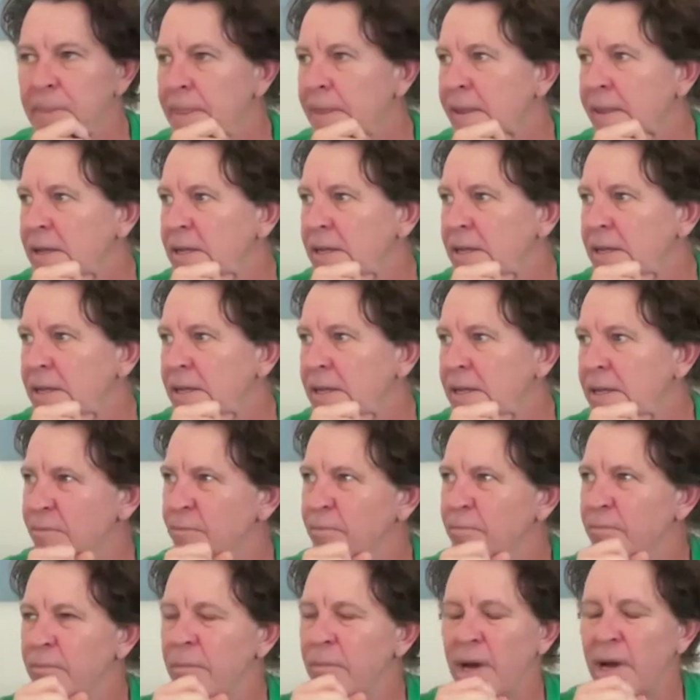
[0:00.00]
So
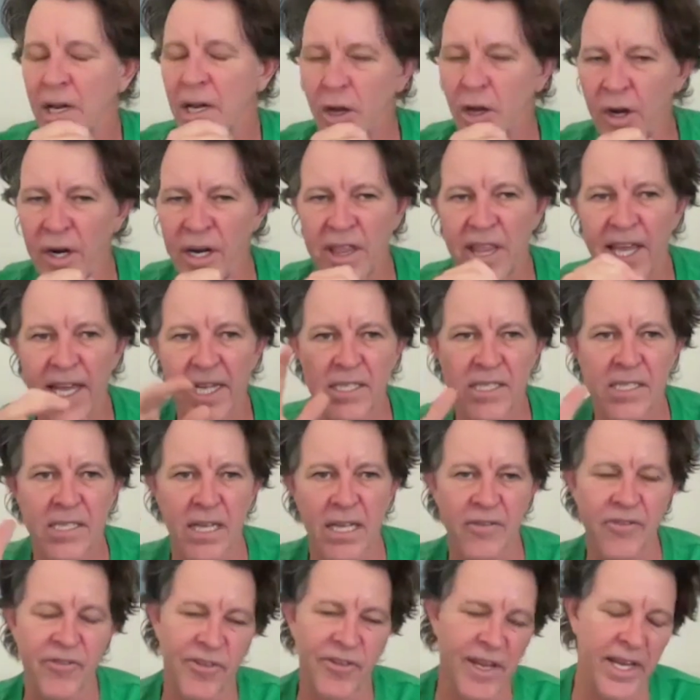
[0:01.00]
a lot of that
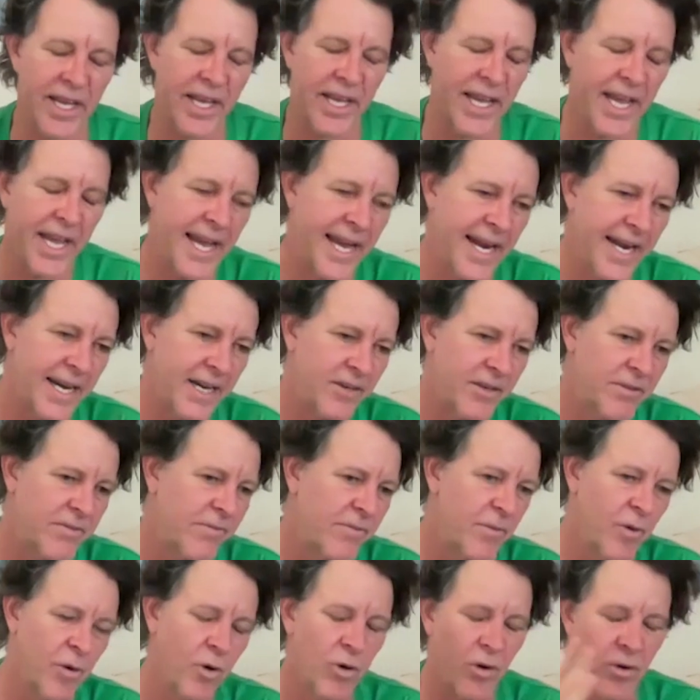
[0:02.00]
stuff, and
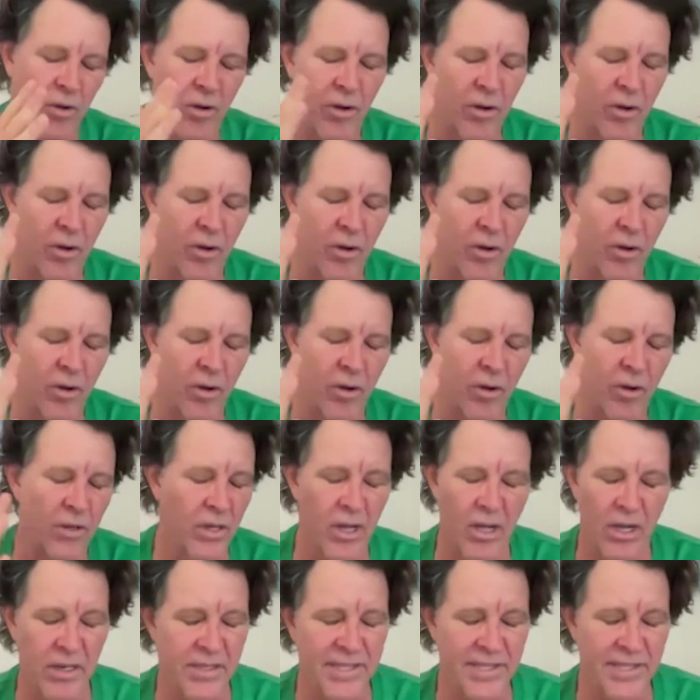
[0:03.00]

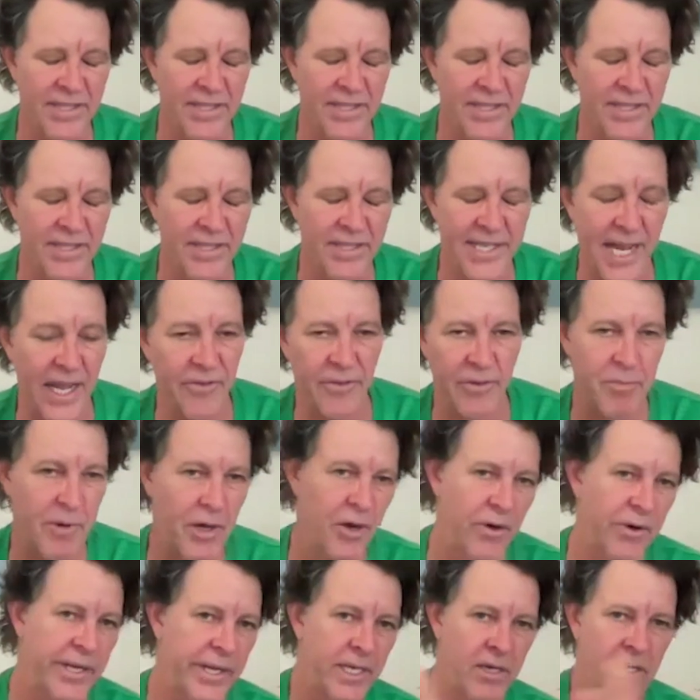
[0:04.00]
David
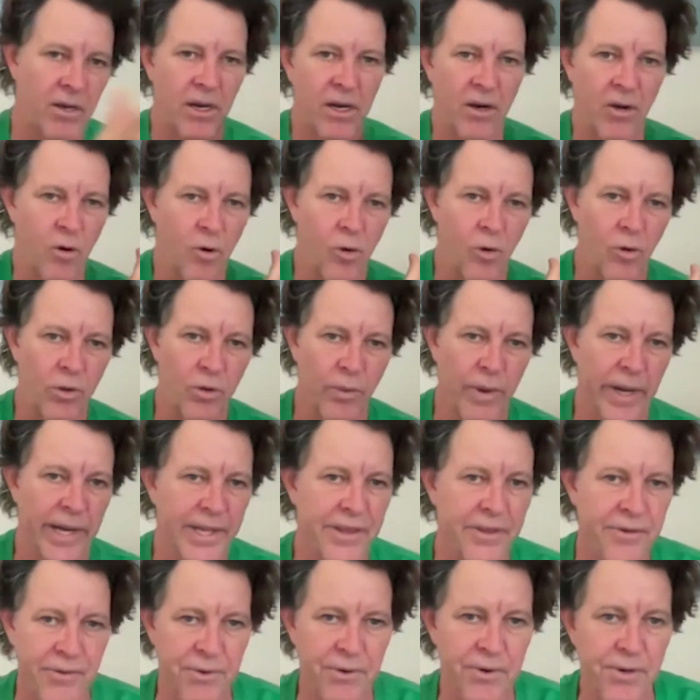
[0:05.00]
Bowie kind of all the way
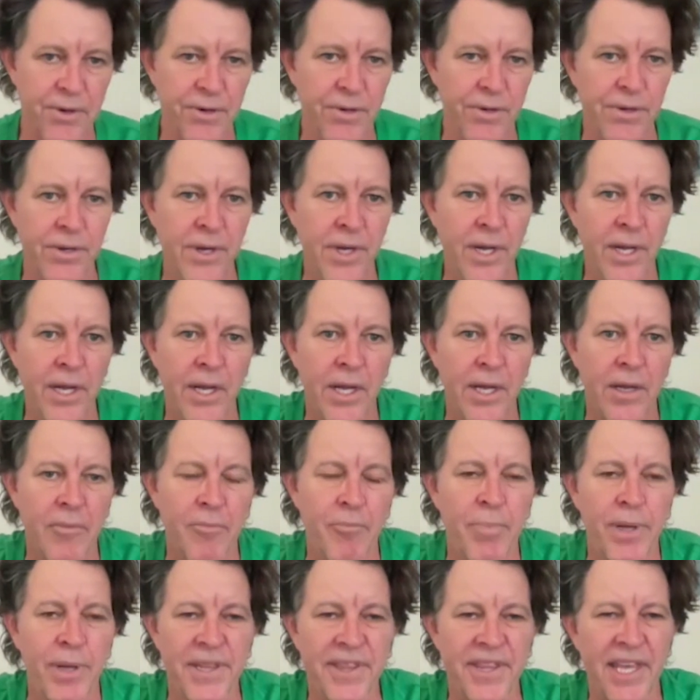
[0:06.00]
through.
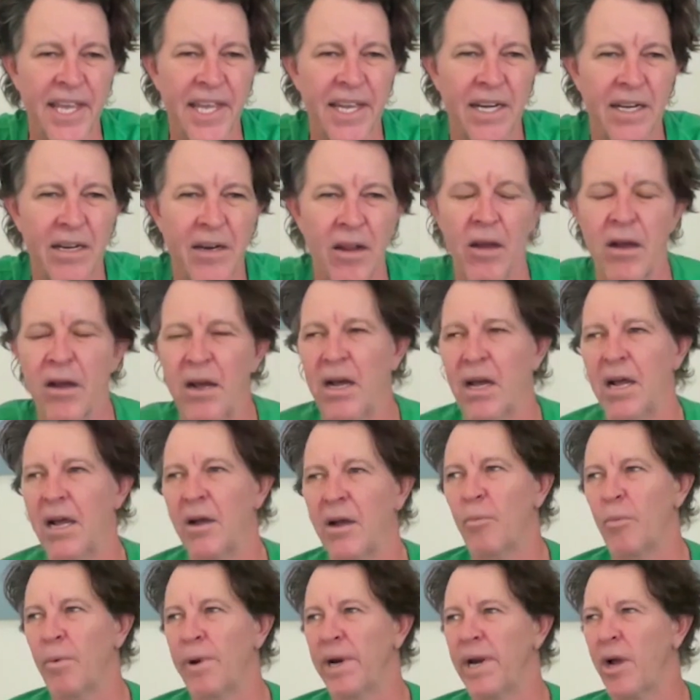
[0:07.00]
But then
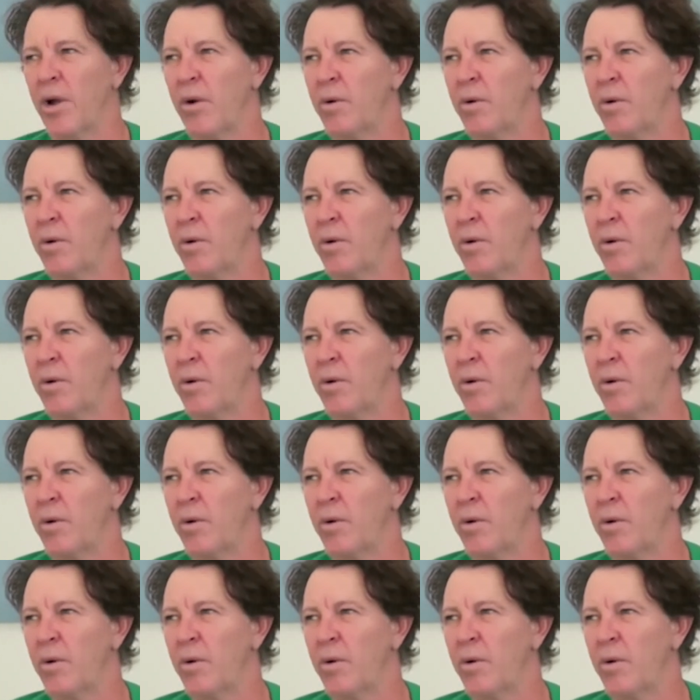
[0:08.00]
when I